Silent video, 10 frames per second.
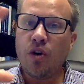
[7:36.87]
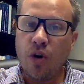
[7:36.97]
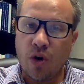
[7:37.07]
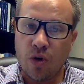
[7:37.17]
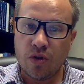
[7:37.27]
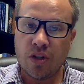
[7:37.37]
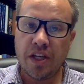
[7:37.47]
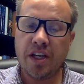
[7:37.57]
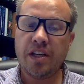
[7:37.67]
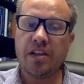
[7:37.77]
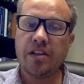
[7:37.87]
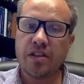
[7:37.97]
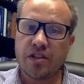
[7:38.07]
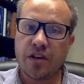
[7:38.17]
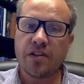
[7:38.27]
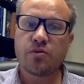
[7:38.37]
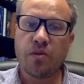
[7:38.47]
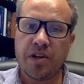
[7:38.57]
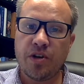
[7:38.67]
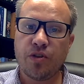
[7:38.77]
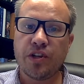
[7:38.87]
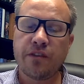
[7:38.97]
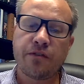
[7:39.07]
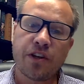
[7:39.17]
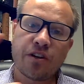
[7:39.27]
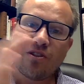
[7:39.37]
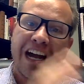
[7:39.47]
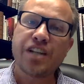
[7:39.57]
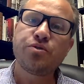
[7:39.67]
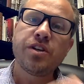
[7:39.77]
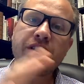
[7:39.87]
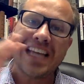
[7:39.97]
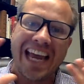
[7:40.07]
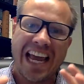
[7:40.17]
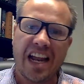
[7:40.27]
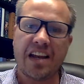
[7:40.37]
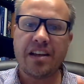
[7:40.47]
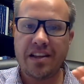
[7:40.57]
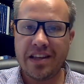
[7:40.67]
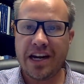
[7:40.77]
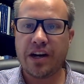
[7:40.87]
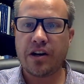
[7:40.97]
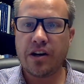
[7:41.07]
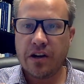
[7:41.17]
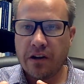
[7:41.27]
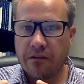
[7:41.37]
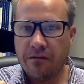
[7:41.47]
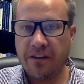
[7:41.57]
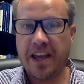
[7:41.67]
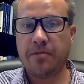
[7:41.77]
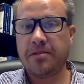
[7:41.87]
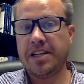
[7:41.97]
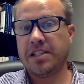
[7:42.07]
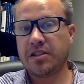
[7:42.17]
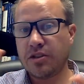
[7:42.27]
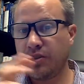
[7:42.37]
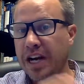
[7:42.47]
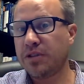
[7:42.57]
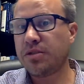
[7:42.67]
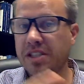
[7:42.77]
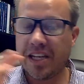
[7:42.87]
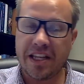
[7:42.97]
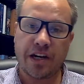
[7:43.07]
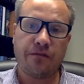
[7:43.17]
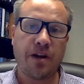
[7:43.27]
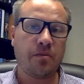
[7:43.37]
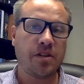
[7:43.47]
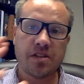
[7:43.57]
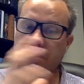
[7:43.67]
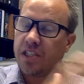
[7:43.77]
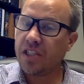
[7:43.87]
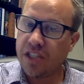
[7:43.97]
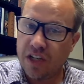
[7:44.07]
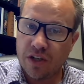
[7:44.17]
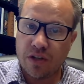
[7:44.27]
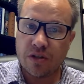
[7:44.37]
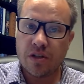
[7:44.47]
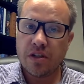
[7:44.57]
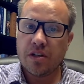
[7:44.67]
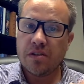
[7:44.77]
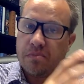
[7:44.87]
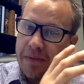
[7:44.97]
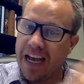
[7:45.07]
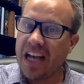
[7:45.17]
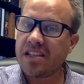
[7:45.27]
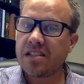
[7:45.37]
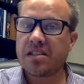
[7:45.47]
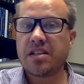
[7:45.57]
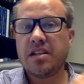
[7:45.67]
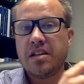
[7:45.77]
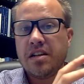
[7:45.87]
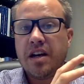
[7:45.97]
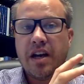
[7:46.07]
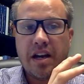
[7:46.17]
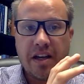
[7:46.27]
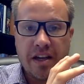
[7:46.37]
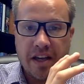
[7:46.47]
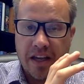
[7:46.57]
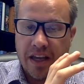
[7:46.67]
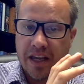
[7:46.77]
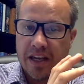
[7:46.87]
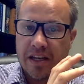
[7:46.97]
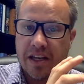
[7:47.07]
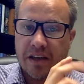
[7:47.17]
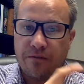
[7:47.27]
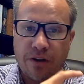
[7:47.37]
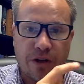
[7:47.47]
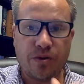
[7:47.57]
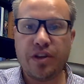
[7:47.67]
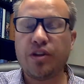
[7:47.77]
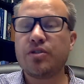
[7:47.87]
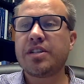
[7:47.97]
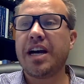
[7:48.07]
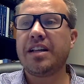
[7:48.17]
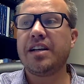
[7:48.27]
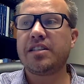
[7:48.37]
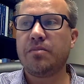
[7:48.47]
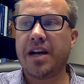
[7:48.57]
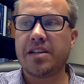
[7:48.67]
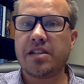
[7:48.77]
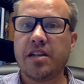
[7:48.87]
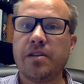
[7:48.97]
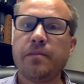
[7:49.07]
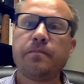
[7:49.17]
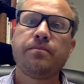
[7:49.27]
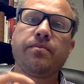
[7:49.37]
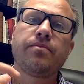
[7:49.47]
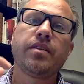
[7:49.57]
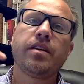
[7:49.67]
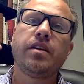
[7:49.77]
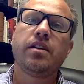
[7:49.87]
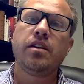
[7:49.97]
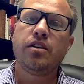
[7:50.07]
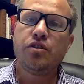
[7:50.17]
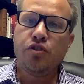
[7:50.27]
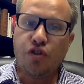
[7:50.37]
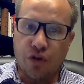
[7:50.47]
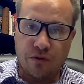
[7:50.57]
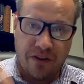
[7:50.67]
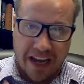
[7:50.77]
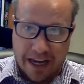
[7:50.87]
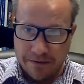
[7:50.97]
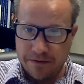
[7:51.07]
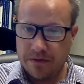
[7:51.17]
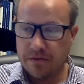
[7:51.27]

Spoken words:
the service will be only for the graduates and their families. Graduates and their families still masked and following those guidelines of masking. June 5.